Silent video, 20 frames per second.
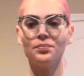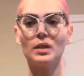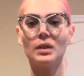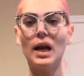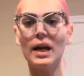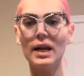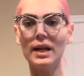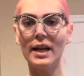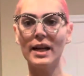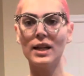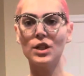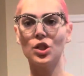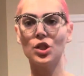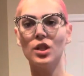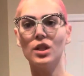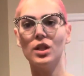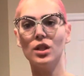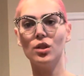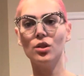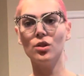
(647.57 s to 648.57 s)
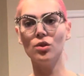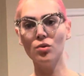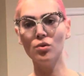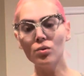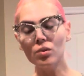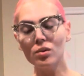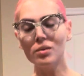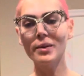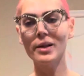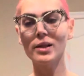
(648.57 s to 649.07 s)
I could actually
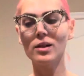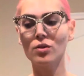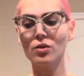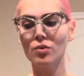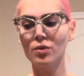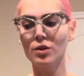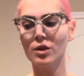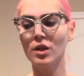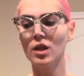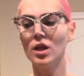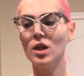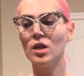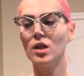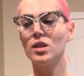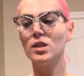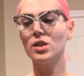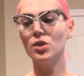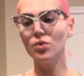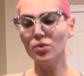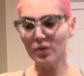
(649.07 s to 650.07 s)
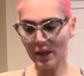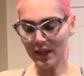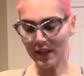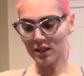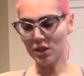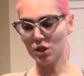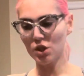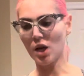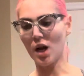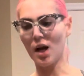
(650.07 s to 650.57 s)
use my scooter to get
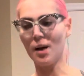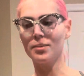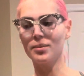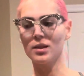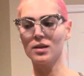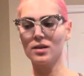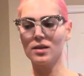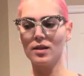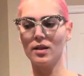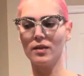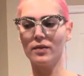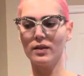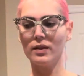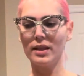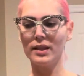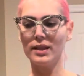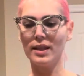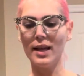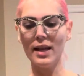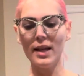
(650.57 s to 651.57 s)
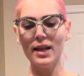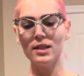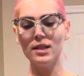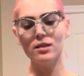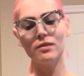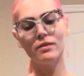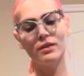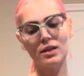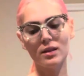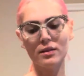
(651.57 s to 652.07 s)
to jobs and stuff like that and
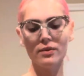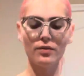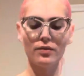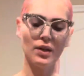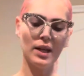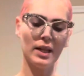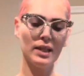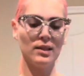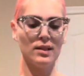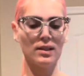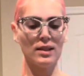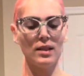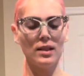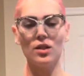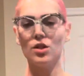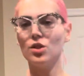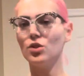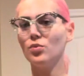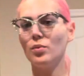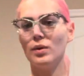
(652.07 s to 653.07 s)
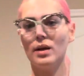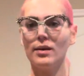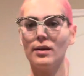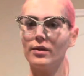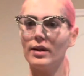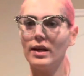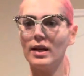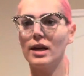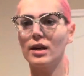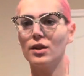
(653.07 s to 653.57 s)
to visit friends and to do
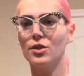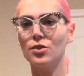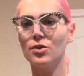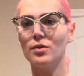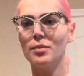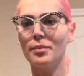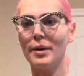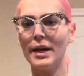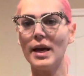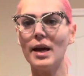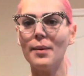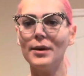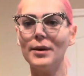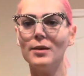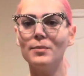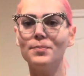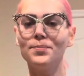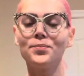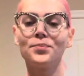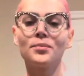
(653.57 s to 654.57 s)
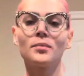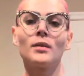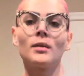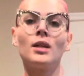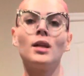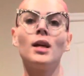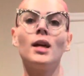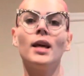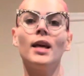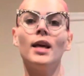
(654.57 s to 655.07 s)
whatever I gotta do in Miami
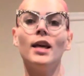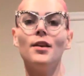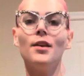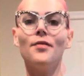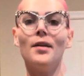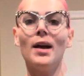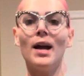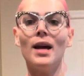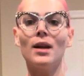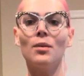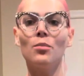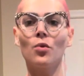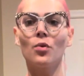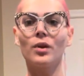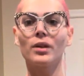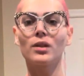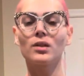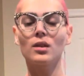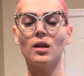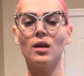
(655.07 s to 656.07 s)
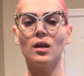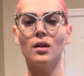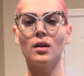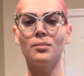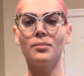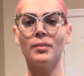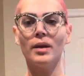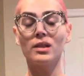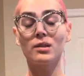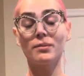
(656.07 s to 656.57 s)
if I had a more
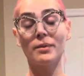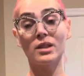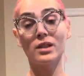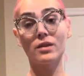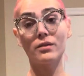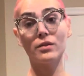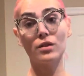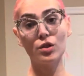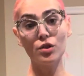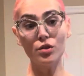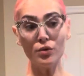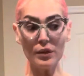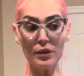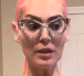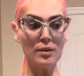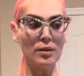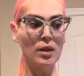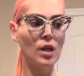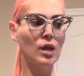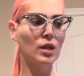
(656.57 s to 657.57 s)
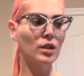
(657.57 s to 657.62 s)
expensive scooter.